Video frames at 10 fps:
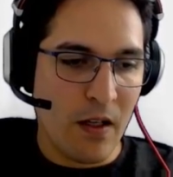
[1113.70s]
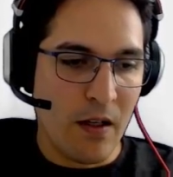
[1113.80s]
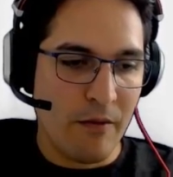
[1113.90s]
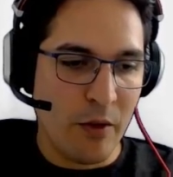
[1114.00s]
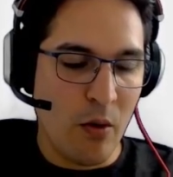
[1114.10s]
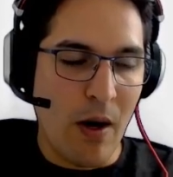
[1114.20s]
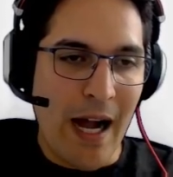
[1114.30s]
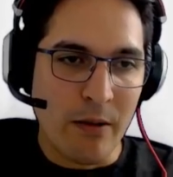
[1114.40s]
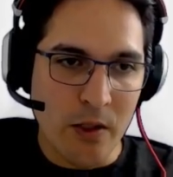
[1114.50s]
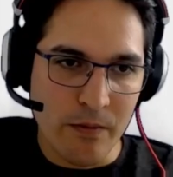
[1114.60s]
we go
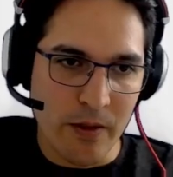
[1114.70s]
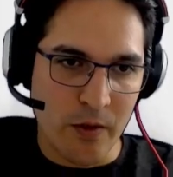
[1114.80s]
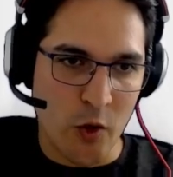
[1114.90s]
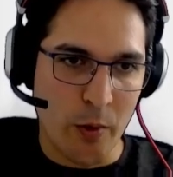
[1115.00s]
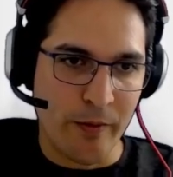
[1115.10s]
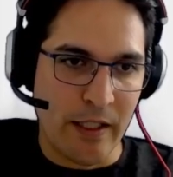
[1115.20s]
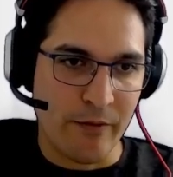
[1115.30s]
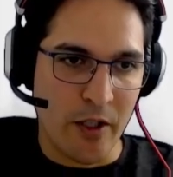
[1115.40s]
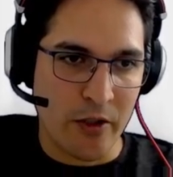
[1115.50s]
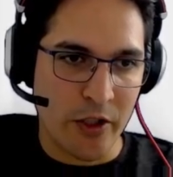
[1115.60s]
out of the scope of the
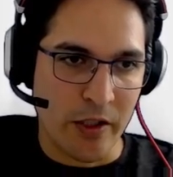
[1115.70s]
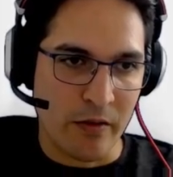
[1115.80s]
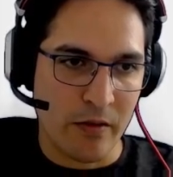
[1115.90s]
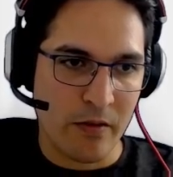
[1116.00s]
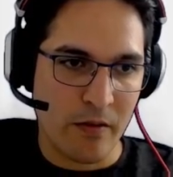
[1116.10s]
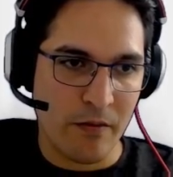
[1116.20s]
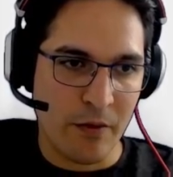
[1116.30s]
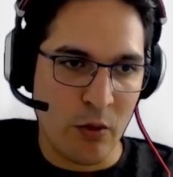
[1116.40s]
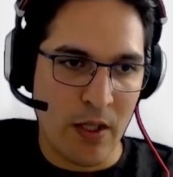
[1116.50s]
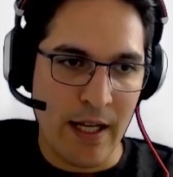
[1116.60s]
function, we
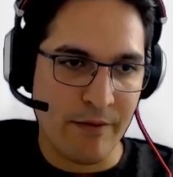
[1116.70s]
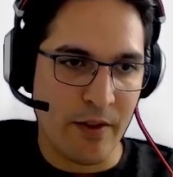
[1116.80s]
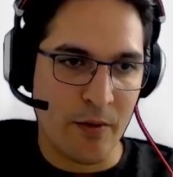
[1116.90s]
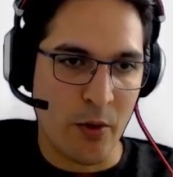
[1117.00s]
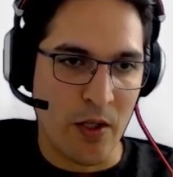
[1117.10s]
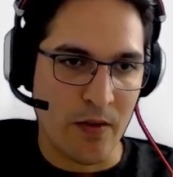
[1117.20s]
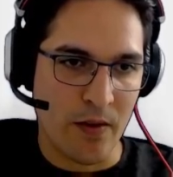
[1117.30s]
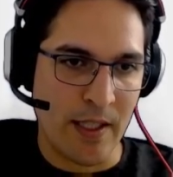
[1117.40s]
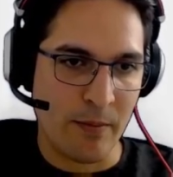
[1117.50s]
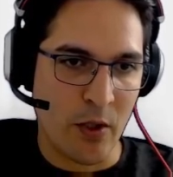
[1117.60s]
don't have this process.
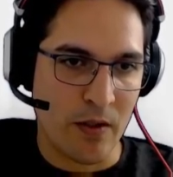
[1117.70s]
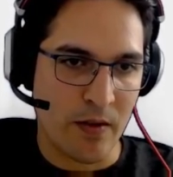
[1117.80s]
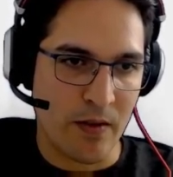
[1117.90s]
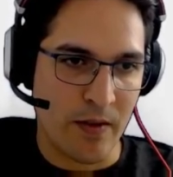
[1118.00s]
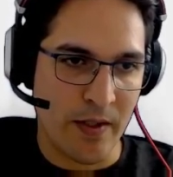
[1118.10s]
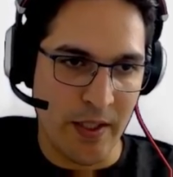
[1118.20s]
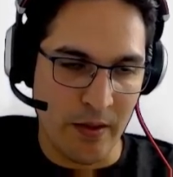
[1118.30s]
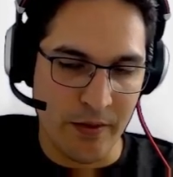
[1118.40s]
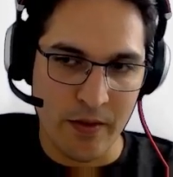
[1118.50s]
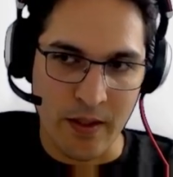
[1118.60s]
That process is
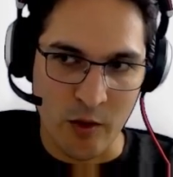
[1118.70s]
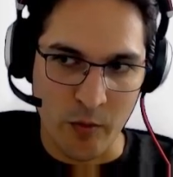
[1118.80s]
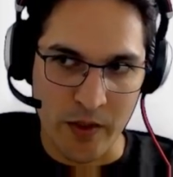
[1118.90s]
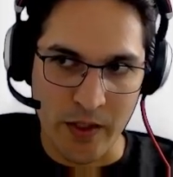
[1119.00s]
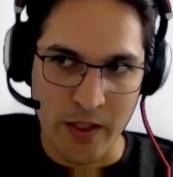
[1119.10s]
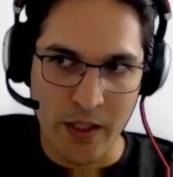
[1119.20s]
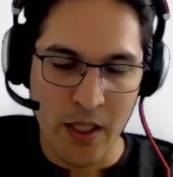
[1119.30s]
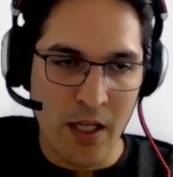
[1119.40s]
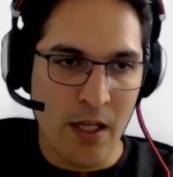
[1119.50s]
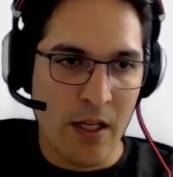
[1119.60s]
killed automatically.
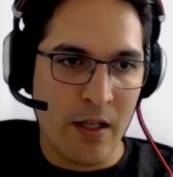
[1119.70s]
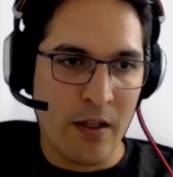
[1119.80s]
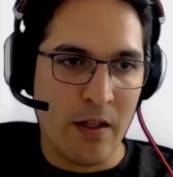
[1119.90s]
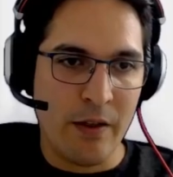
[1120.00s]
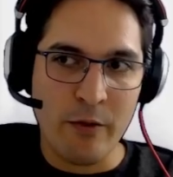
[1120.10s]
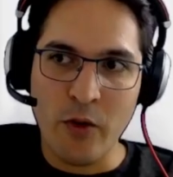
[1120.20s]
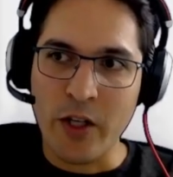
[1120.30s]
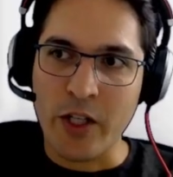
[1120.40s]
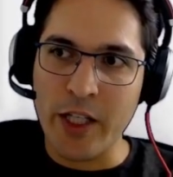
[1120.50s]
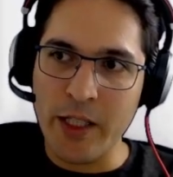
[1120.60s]
If you want to
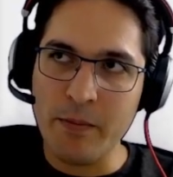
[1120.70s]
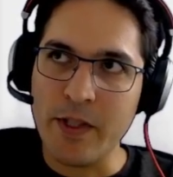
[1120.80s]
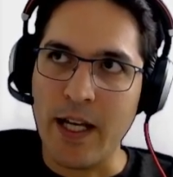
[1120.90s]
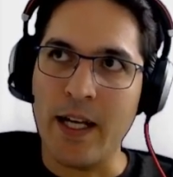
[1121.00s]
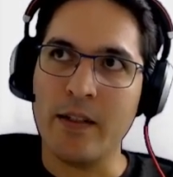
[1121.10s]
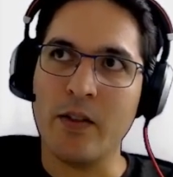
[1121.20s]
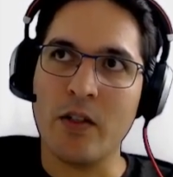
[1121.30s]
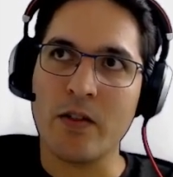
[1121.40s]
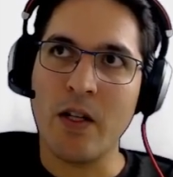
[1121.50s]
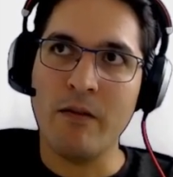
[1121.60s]
keep that, there are
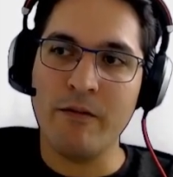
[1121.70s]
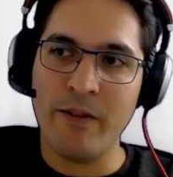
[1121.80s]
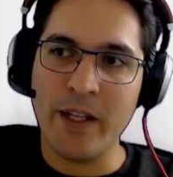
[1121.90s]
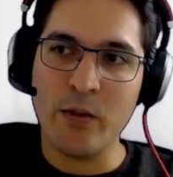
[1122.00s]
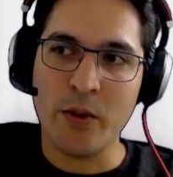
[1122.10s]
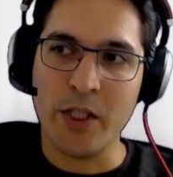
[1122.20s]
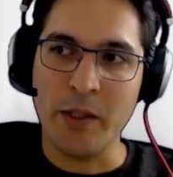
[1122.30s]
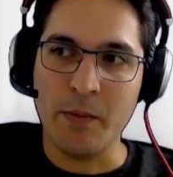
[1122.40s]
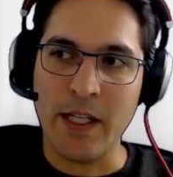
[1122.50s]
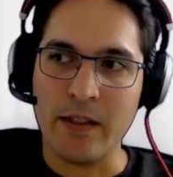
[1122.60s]
some way to keep
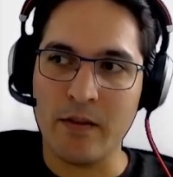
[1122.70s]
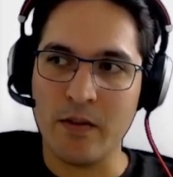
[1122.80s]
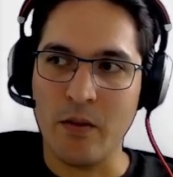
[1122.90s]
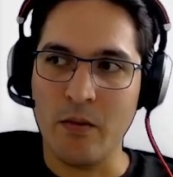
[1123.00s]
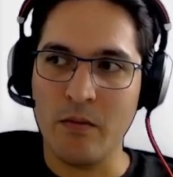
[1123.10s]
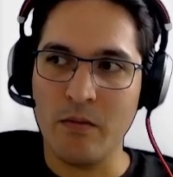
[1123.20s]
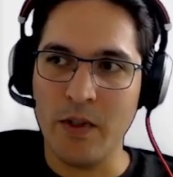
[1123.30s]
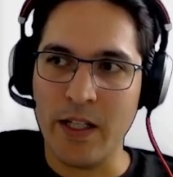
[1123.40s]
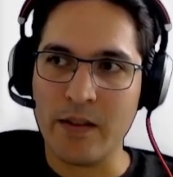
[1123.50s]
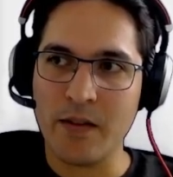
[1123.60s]
that. So
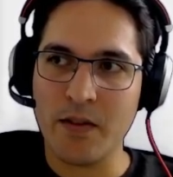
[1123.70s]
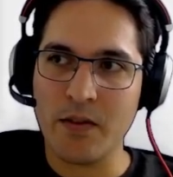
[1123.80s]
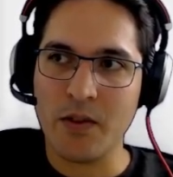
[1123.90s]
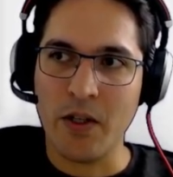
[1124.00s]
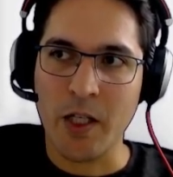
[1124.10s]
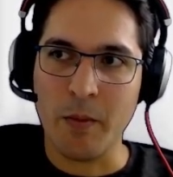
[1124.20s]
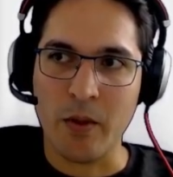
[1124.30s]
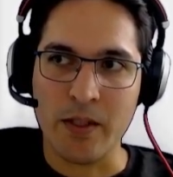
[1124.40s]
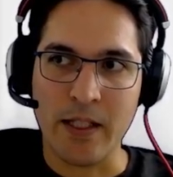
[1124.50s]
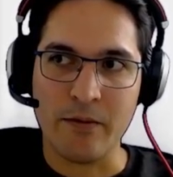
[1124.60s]
let's talk about
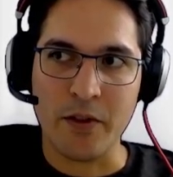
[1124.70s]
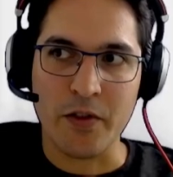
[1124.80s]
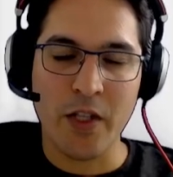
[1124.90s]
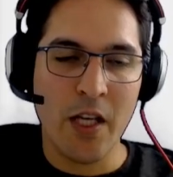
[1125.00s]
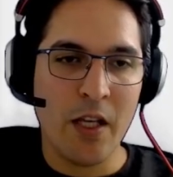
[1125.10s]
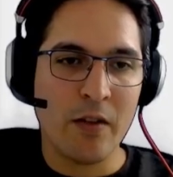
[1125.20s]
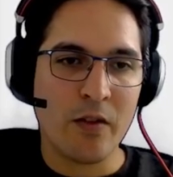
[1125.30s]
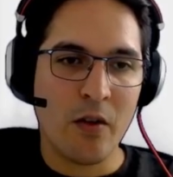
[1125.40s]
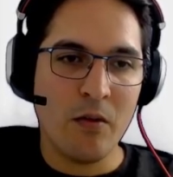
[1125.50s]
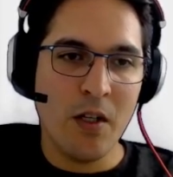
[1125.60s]
that first. So